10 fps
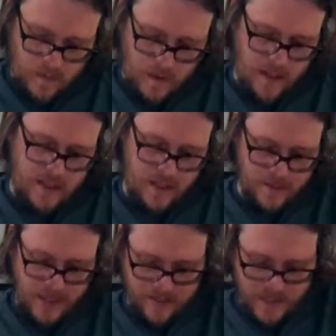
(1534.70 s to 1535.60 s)
And then
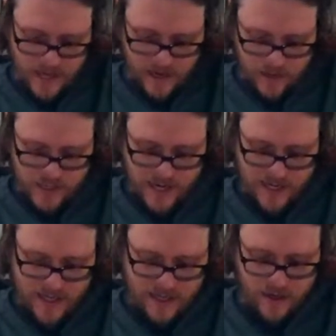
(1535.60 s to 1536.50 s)
sometimes the arrows
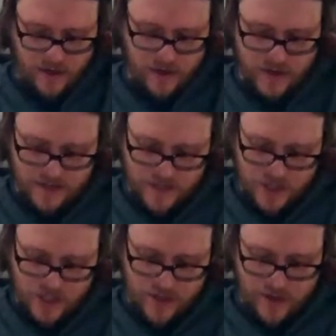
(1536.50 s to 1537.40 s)
kind of get
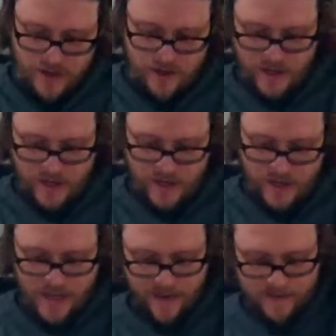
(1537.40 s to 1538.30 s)
underneath each other, and you're going
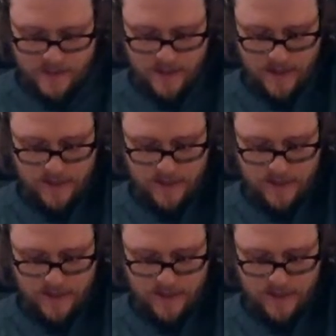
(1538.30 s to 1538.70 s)
to have to